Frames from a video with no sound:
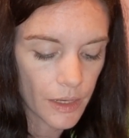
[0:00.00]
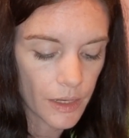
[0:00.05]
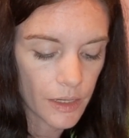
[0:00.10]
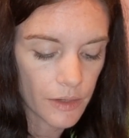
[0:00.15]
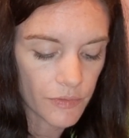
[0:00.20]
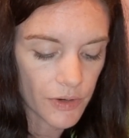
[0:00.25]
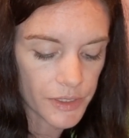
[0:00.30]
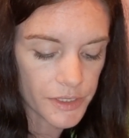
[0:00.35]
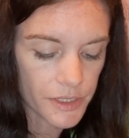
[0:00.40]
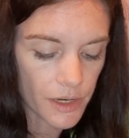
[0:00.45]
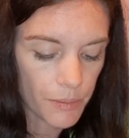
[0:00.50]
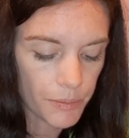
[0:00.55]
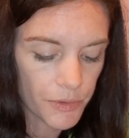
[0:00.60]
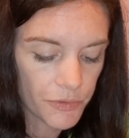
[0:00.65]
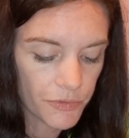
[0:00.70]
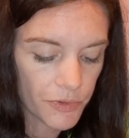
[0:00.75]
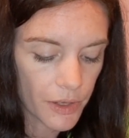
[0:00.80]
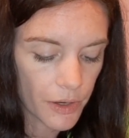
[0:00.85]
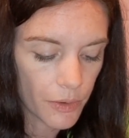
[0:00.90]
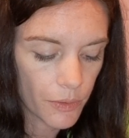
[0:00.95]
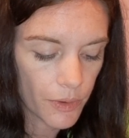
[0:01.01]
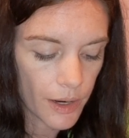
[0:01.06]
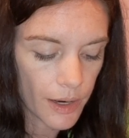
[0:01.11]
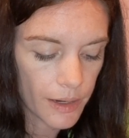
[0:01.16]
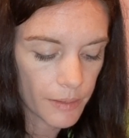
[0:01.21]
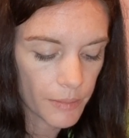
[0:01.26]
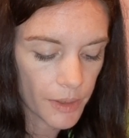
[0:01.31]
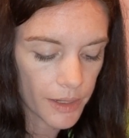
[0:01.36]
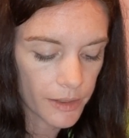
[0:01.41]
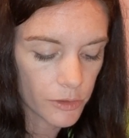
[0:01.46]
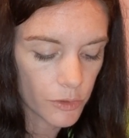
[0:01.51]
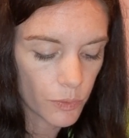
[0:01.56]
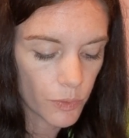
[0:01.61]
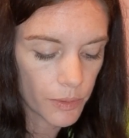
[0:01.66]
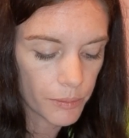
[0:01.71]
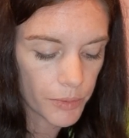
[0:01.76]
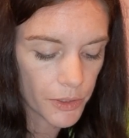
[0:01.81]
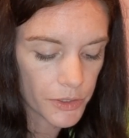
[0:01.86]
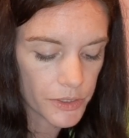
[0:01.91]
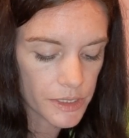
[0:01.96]
If I stop the flow, I'm like the
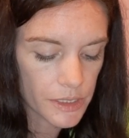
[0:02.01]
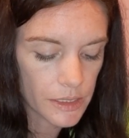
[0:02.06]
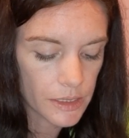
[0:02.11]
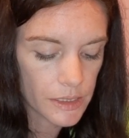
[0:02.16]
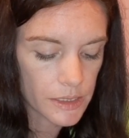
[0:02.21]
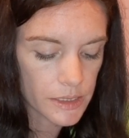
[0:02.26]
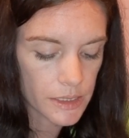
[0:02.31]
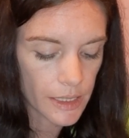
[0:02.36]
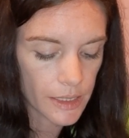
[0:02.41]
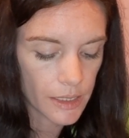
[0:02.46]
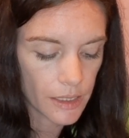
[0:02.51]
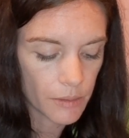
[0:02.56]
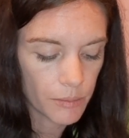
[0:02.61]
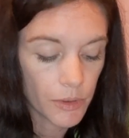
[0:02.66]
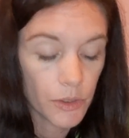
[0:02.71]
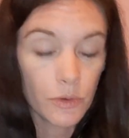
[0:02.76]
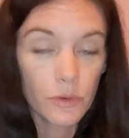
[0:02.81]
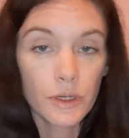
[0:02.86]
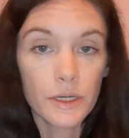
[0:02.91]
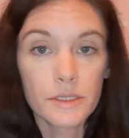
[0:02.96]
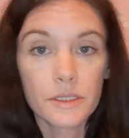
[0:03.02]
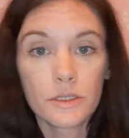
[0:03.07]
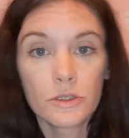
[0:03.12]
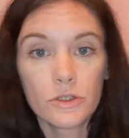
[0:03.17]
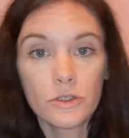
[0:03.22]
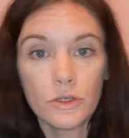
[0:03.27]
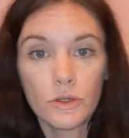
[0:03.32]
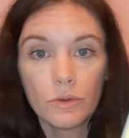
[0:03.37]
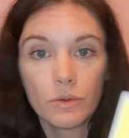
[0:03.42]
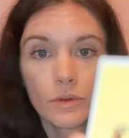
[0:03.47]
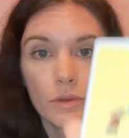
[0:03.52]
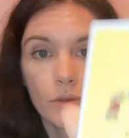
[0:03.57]
one person in the stadium who doesn't do